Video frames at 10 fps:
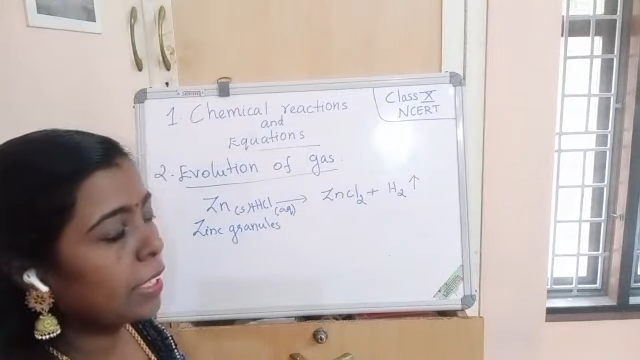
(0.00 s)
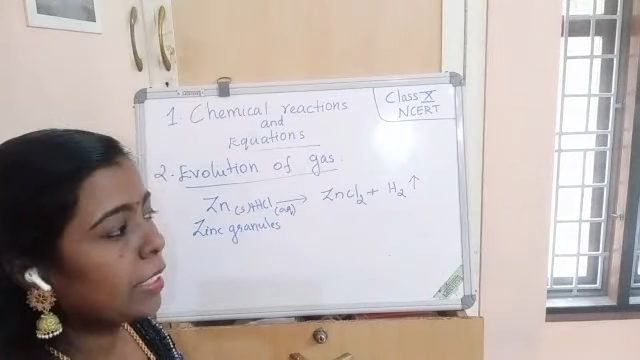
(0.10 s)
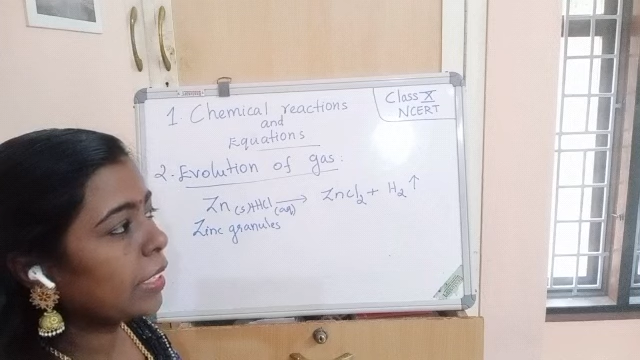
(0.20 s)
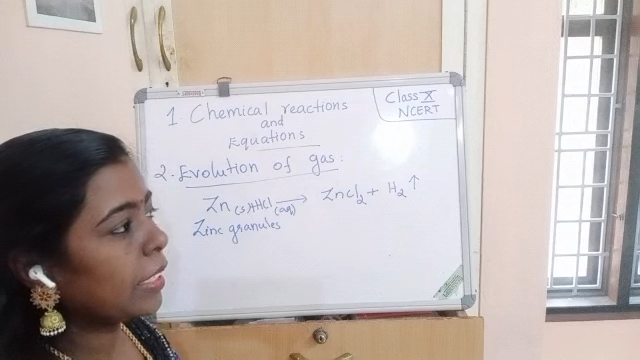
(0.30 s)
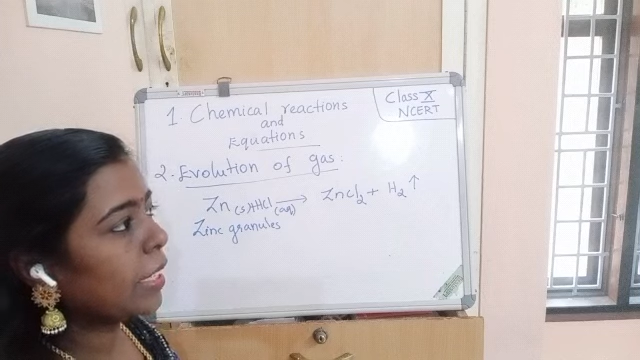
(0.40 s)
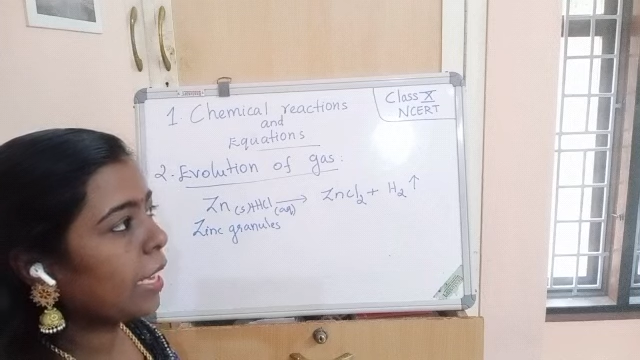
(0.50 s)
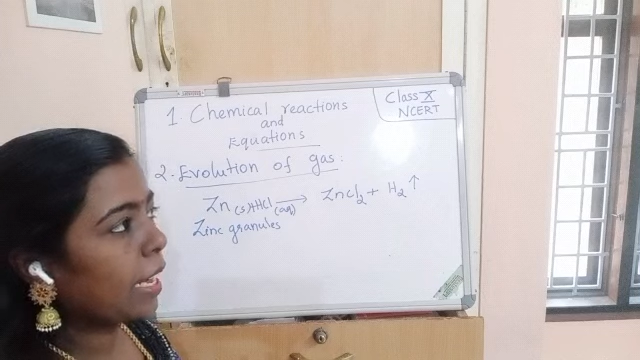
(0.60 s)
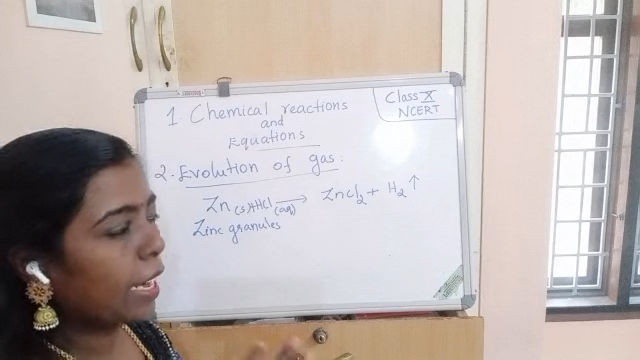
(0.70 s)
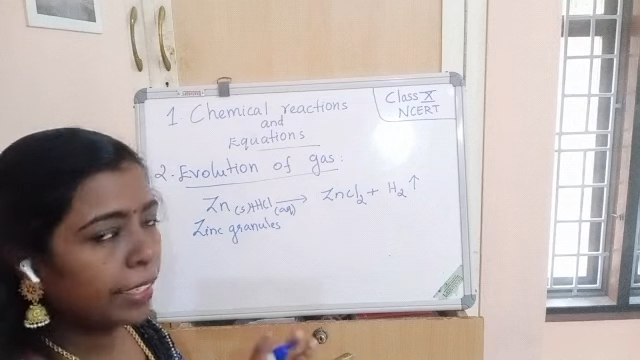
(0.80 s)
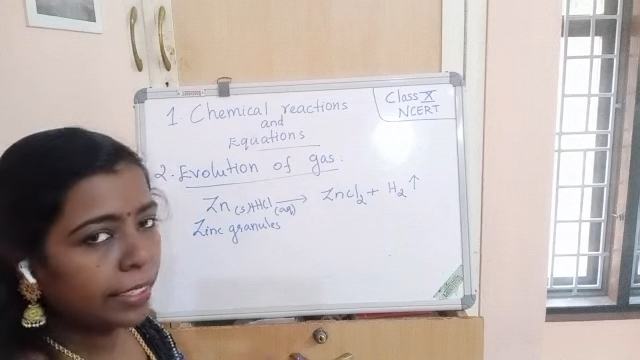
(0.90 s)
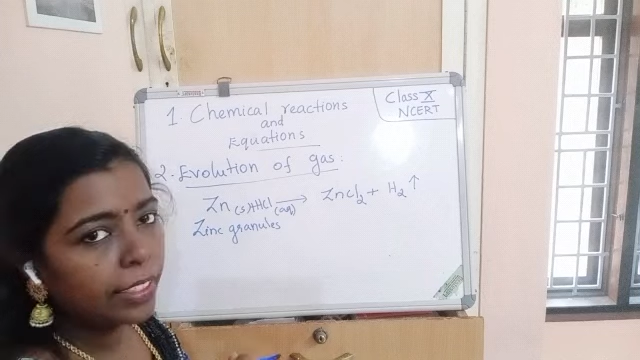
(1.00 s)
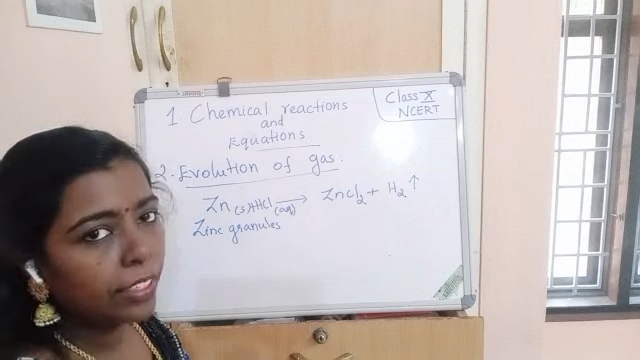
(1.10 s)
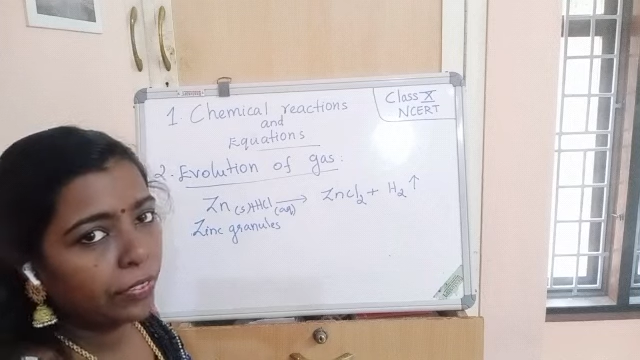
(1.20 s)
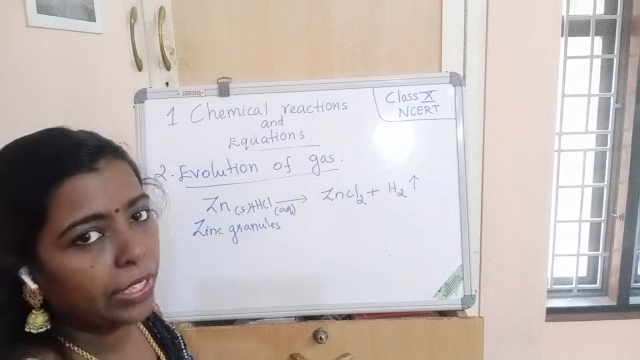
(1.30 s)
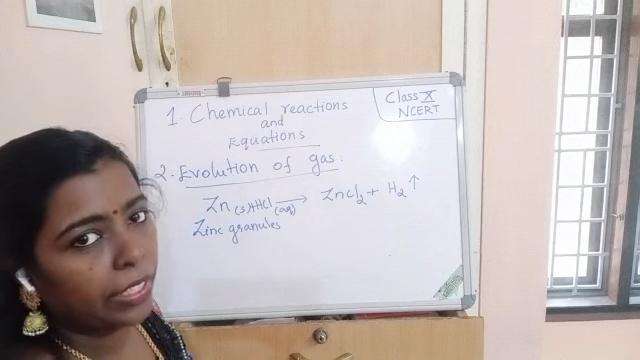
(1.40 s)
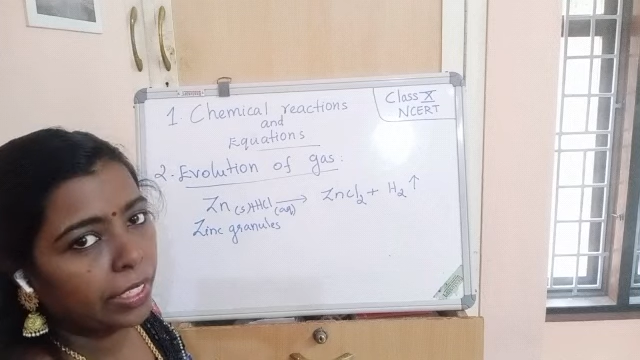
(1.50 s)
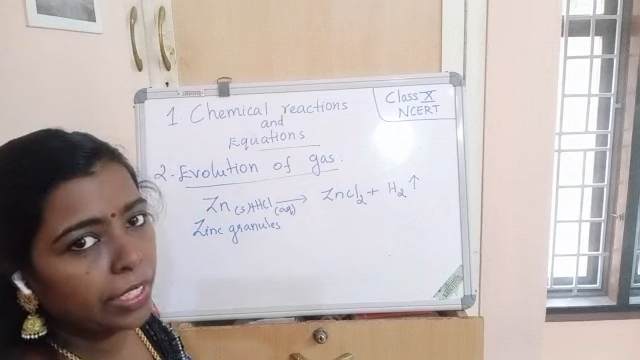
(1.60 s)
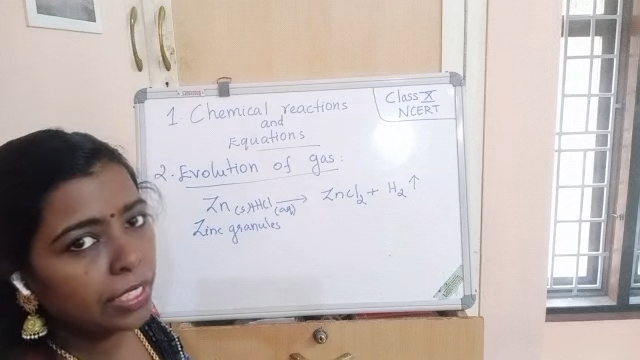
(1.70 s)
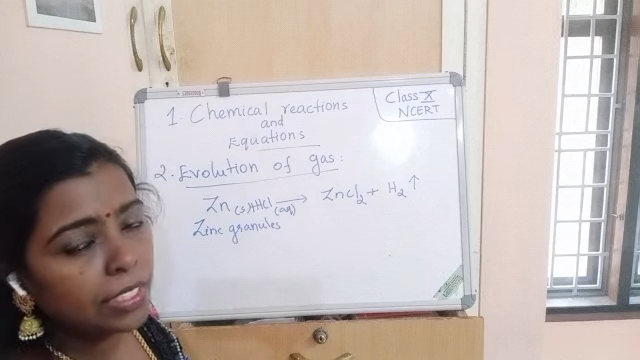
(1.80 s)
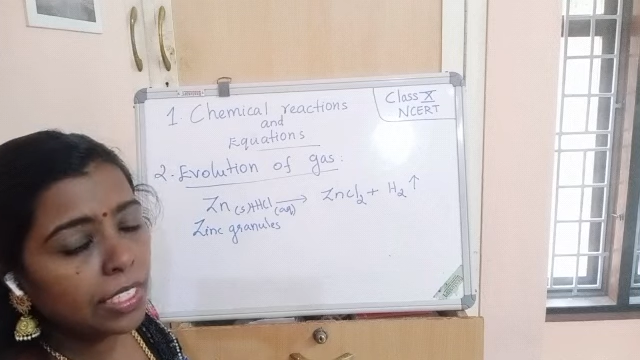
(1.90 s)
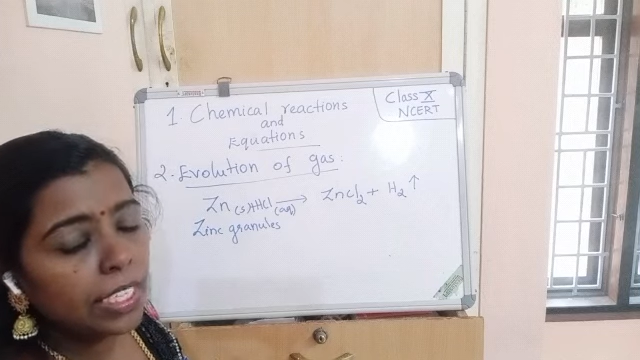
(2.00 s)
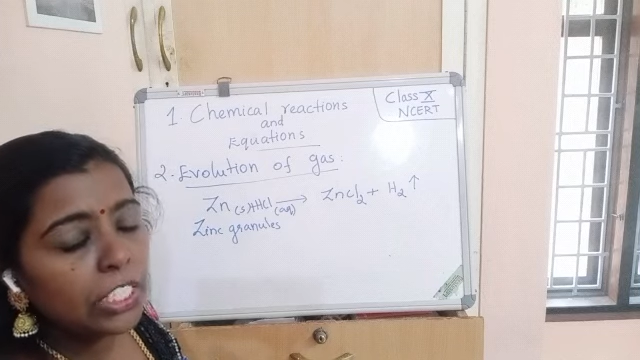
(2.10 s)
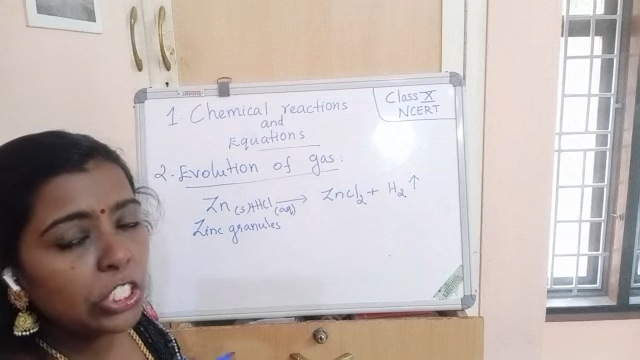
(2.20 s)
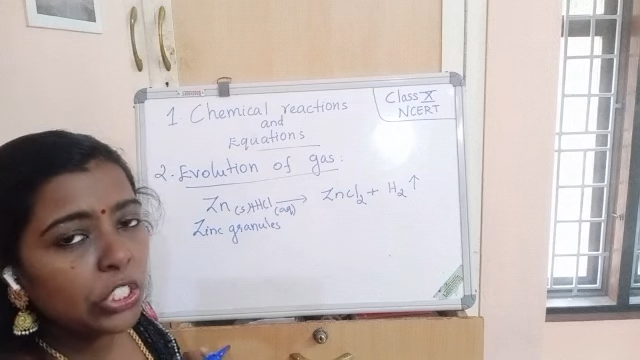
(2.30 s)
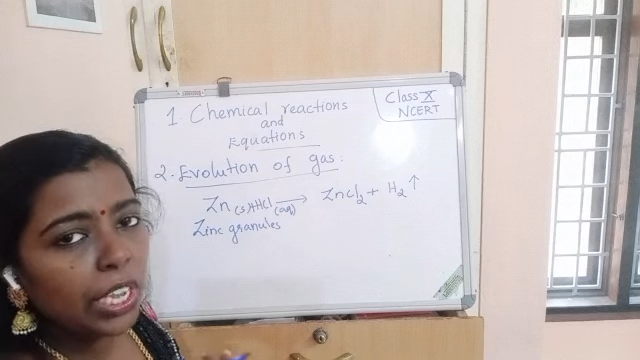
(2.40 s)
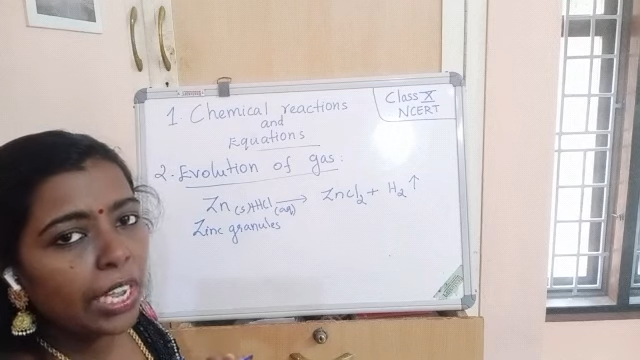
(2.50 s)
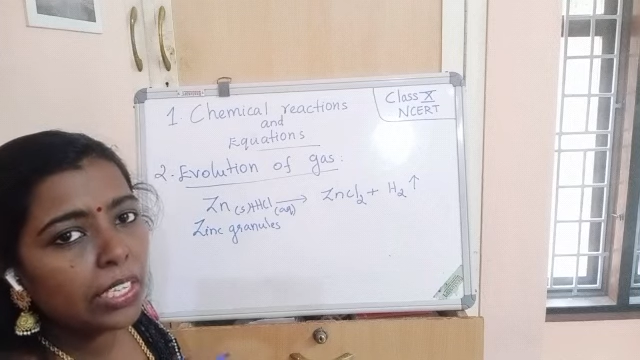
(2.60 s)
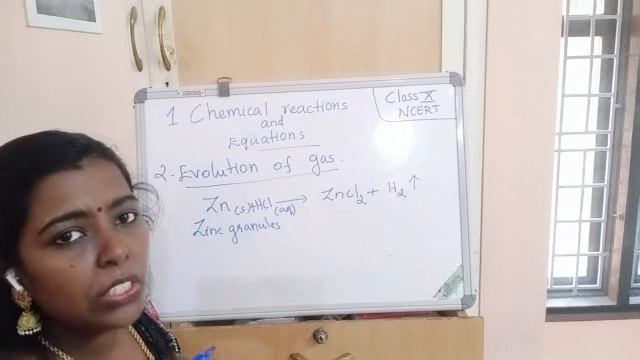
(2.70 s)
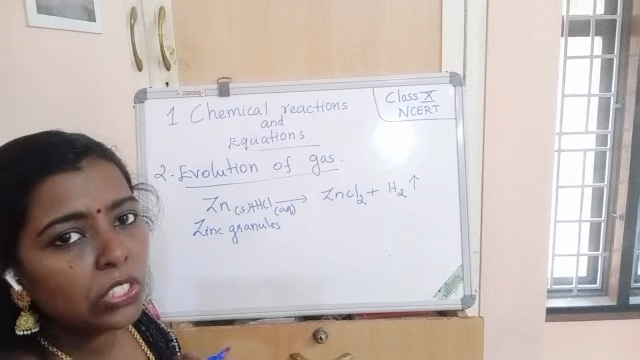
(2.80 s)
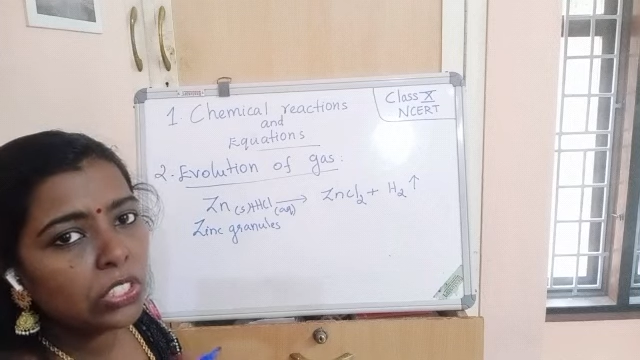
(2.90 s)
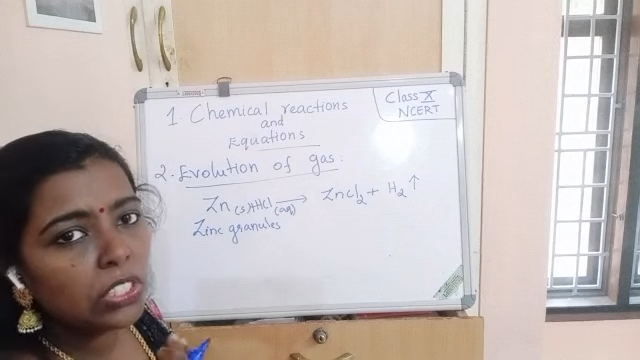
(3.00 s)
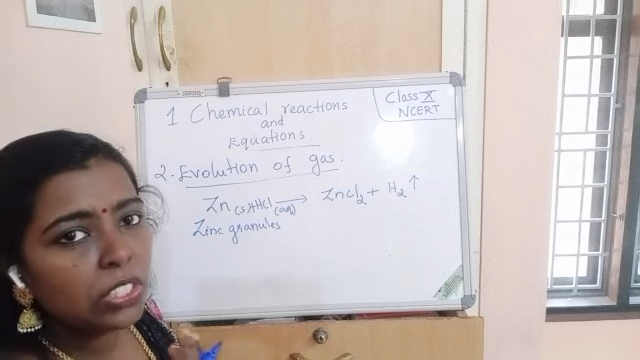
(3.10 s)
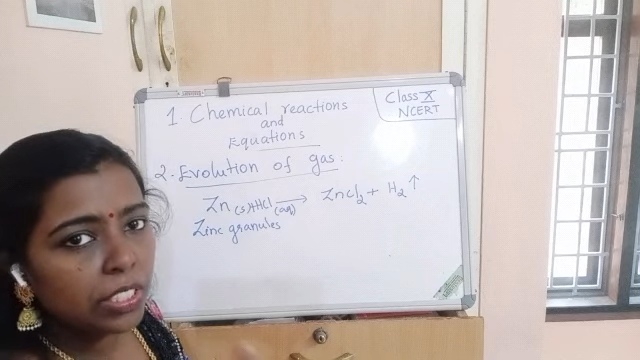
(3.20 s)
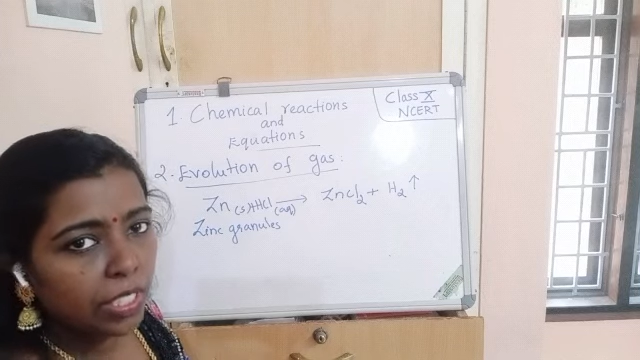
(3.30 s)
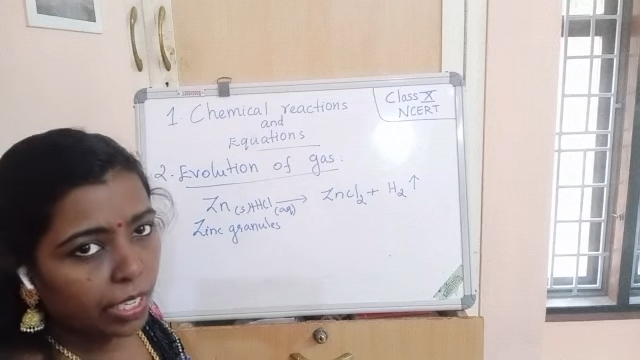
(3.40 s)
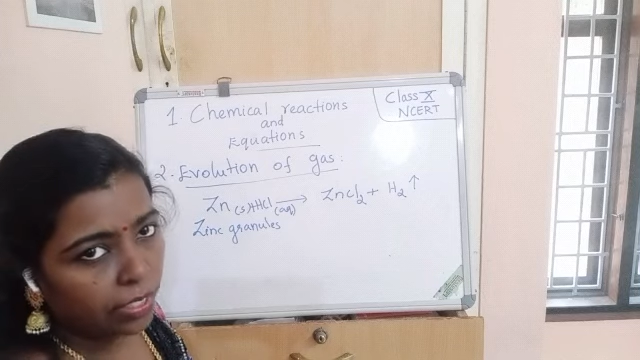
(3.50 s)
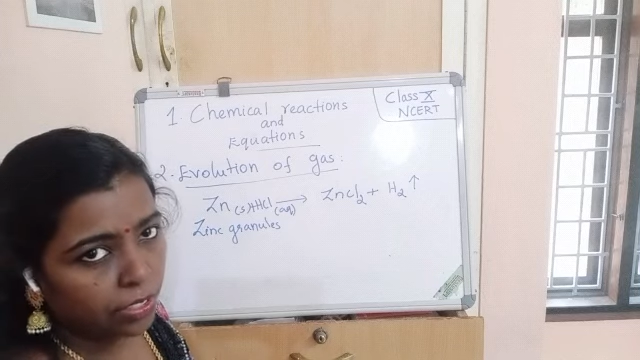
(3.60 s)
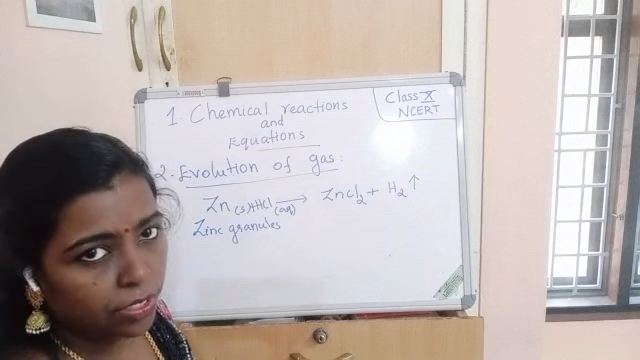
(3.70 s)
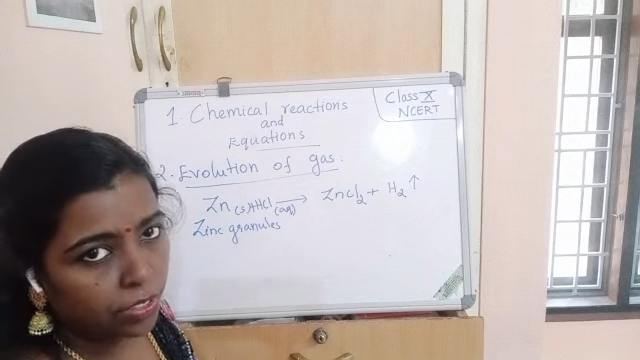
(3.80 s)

Then another way is change in state.